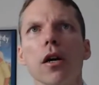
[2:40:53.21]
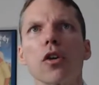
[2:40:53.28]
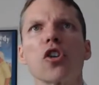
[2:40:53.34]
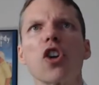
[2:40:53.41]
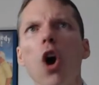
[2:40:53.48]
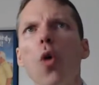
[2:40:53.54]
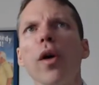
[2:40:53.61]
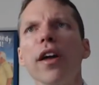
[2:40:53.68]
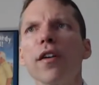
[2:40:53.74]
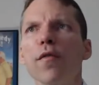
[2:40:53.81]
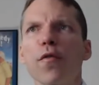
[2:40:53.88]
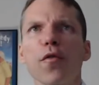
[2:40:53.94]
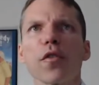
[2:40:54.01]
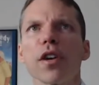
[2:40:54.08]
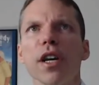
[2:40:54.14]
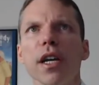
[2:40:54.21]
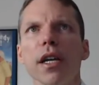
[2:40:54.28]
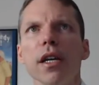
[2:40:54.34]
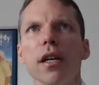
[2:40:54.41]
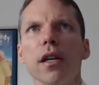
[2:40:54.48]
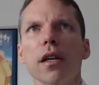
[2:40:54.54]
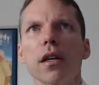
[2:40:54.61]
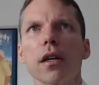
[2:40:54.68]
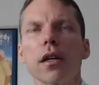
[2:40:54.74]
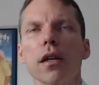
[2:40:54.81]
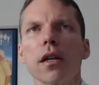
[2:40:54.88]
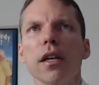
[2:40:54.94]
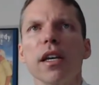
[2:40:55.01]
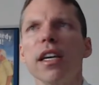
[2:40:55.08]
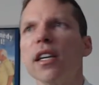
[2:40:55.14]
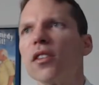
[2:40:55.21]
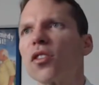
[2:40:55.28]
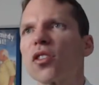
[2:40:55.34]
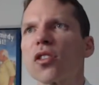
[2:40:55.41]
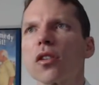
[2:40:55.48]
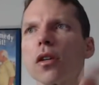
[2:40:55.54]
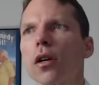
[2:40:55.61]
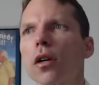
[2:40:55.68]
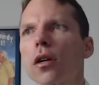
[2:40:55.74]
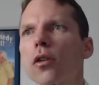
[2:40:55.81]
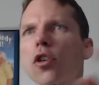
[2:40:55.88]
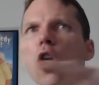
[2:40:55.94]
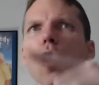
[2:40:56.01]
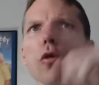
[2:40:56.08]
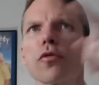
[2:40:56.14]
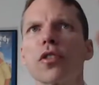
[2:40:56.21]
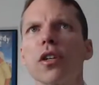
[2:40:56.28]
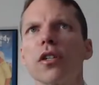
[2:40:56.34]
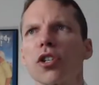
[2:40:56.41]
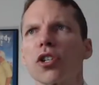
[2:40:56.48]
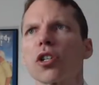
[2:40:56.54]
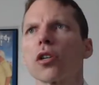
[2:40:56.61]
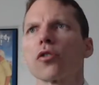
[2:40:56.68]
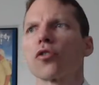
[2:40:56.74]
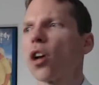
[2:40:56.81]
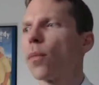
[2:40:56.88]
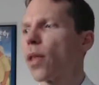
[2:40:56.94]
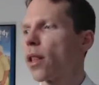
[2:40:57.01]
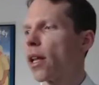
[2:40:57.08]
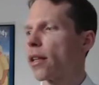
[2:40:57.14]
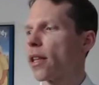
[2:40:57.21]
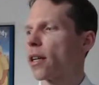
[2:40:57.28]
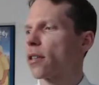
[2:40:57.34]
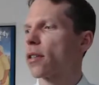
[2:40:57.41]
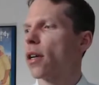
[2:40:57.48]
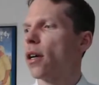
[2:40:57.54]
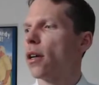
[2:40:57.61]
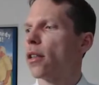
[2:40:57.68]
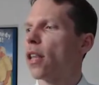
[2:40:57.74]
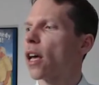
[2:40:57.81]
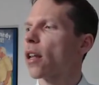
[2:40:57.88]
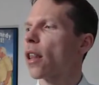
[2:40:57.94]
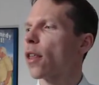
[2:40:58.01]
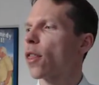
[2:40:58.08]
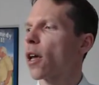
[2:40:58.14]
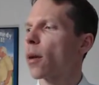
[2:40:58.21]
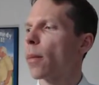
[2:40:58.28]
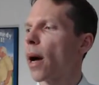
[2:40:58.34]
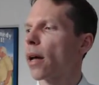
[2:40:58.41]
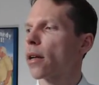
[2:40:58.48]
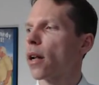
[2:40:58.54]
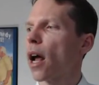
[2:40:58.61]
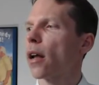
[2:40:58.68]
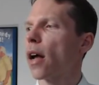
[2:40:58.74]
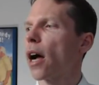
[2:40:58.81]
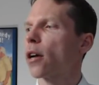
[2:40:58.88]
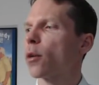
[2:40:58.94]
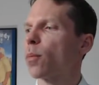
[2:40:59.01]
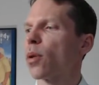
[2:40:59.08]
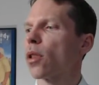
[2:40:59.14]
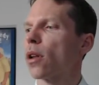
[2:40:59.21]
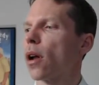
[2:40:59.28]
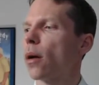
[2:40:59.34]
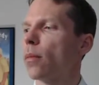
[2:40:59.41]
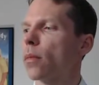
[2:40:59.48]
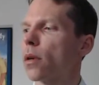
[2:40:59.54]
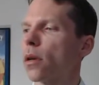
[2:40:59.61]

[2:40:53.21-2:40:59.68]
going free is cultish or something like this. Now that I think about it, I could pull it up.